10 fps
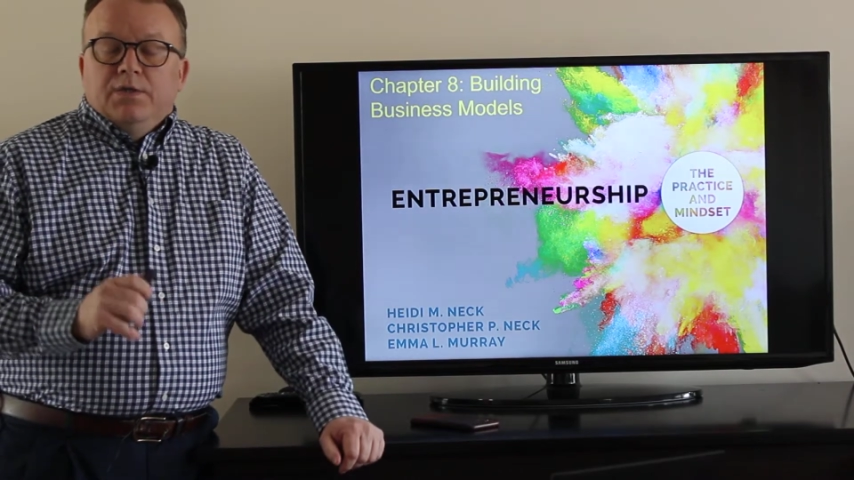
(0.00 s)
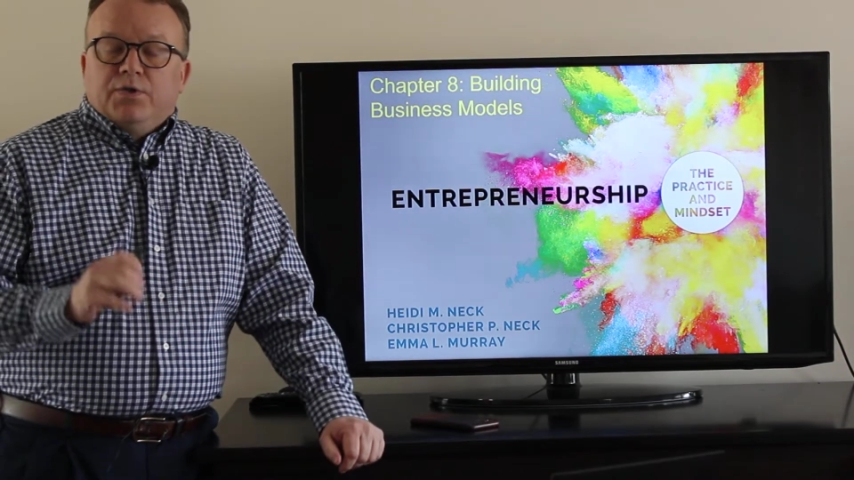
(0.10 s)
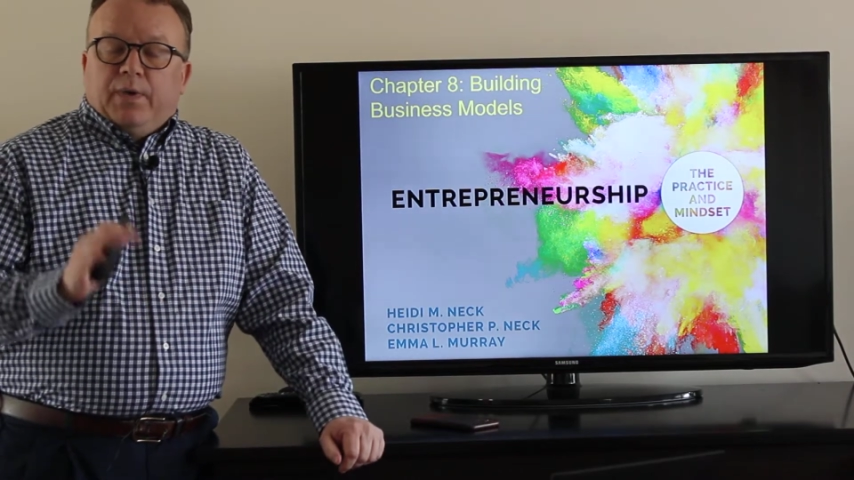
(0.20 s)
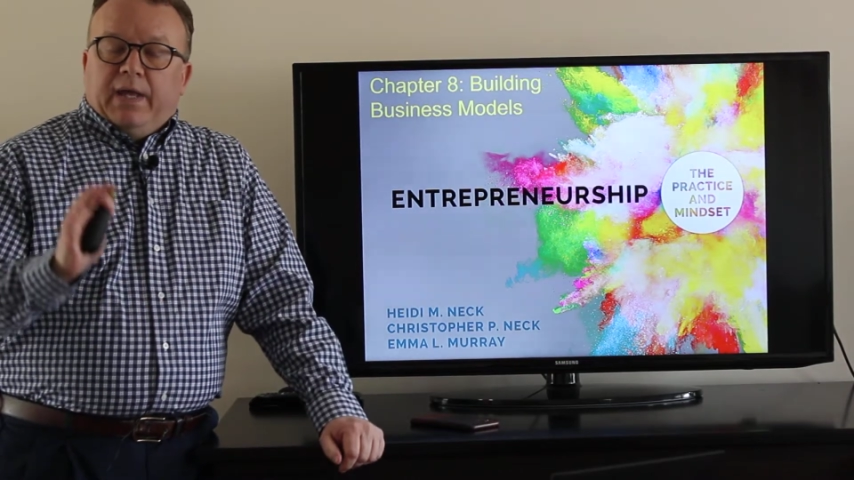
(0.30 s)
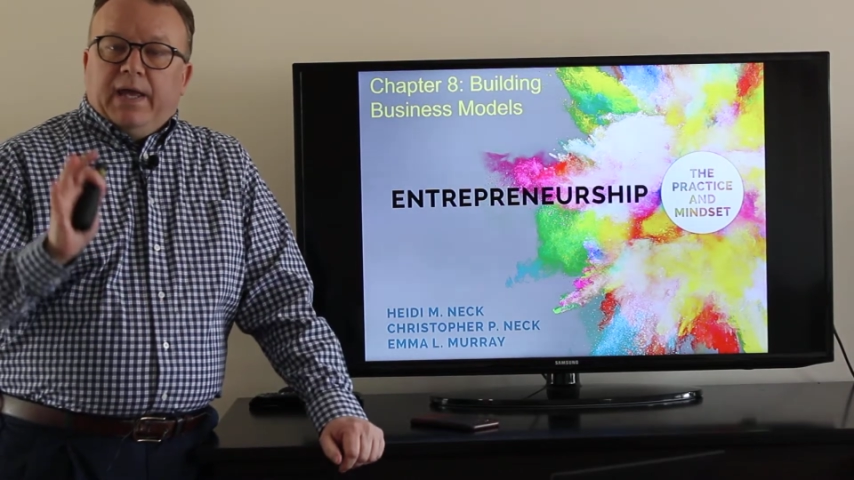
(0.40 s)

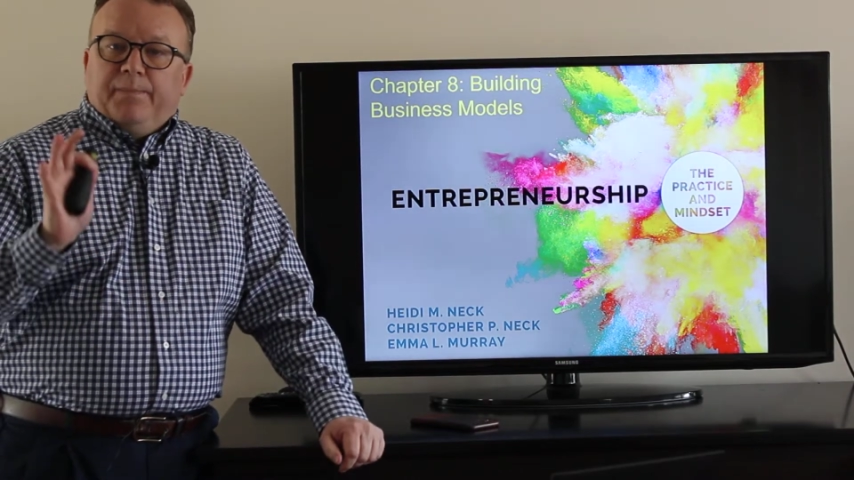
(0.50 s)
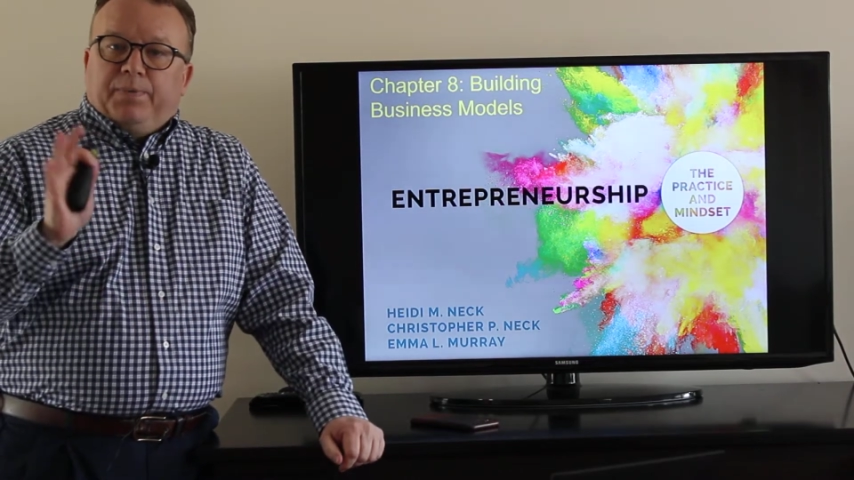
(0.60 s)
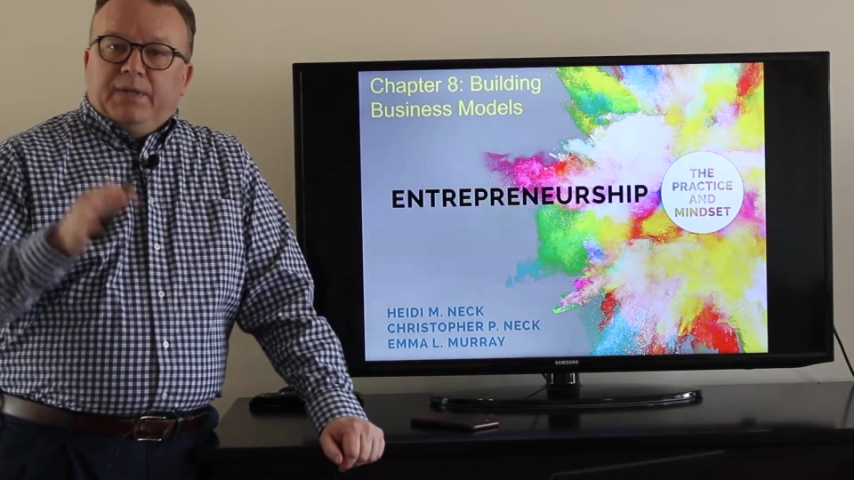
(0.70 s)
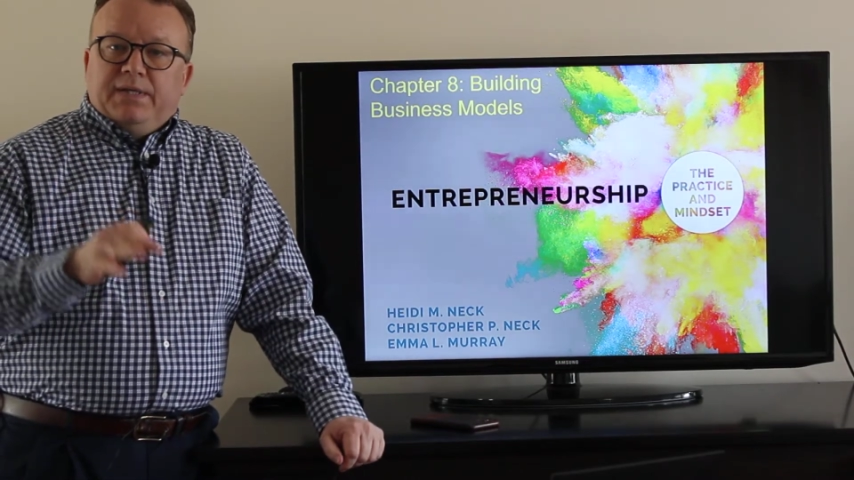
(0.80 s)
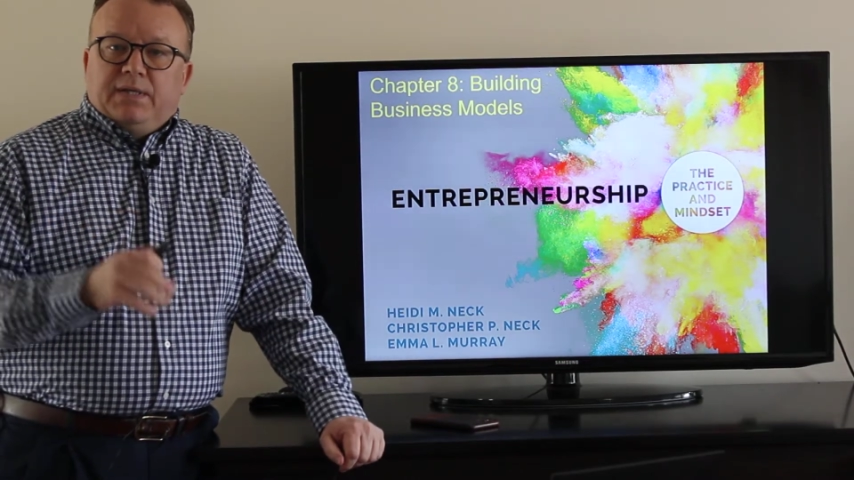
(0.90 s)
So again,
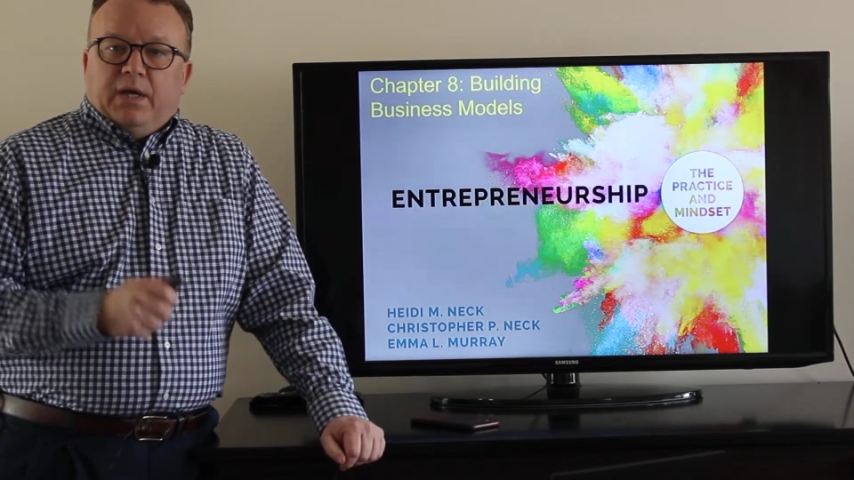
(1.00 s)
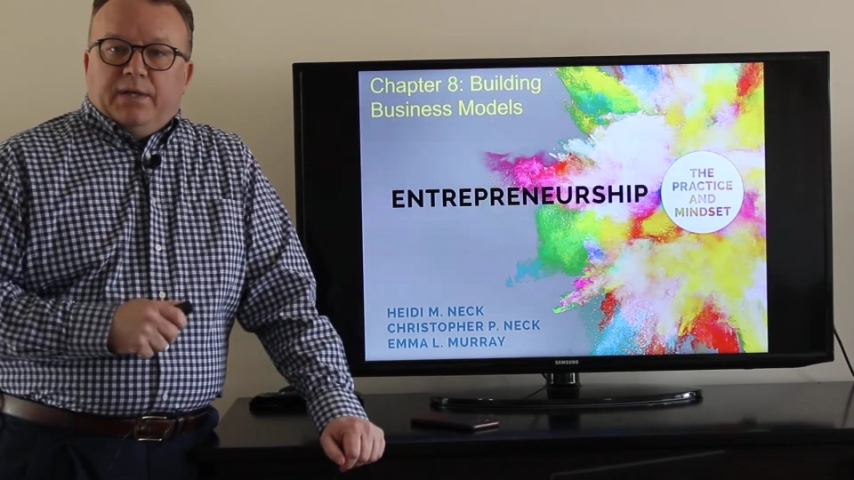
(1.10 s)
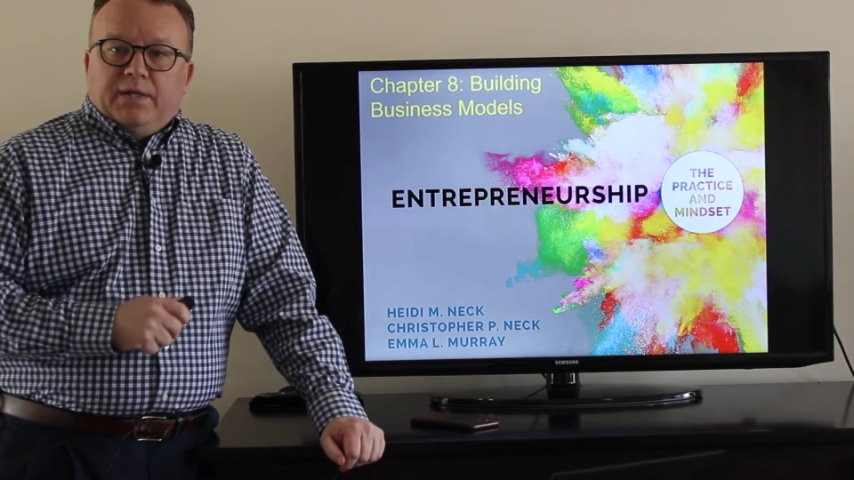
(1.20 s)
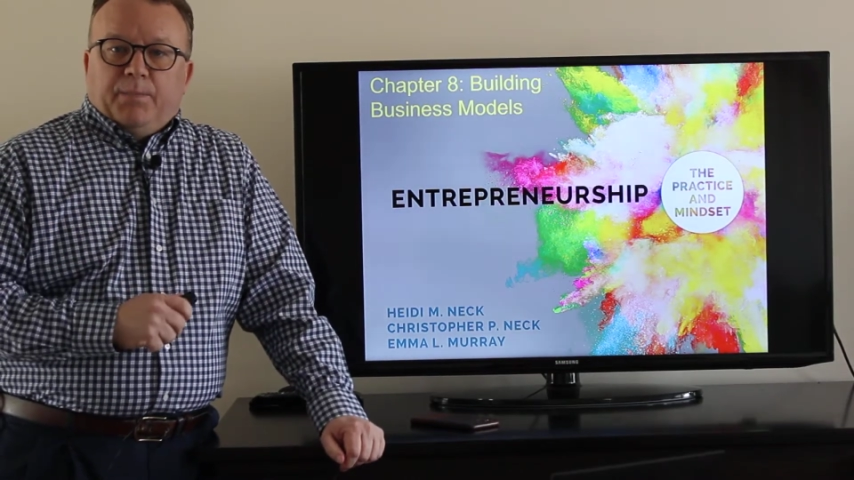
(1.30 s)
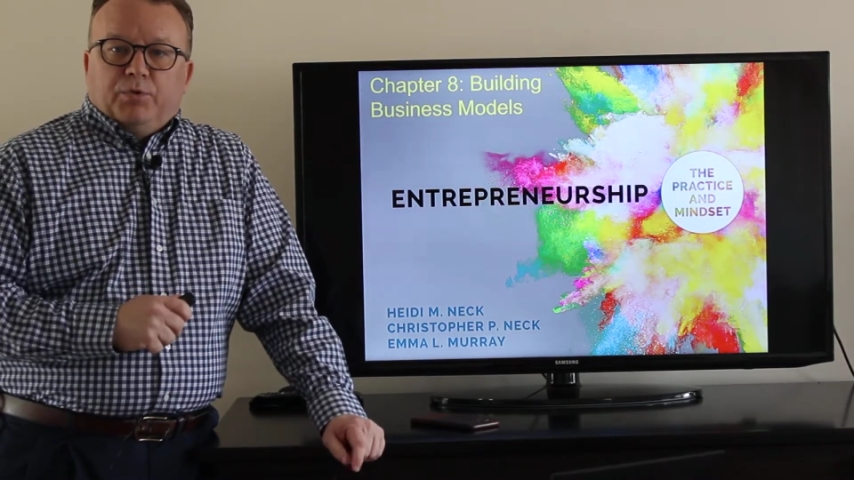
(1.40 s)
please
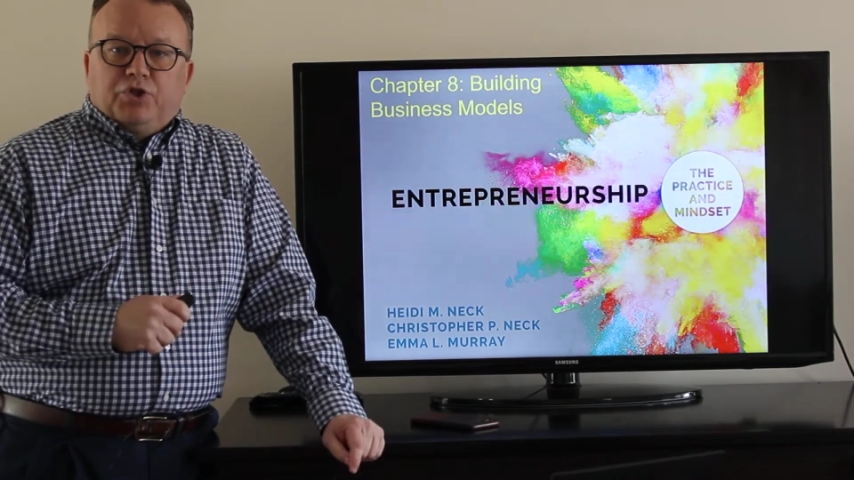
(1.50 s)
double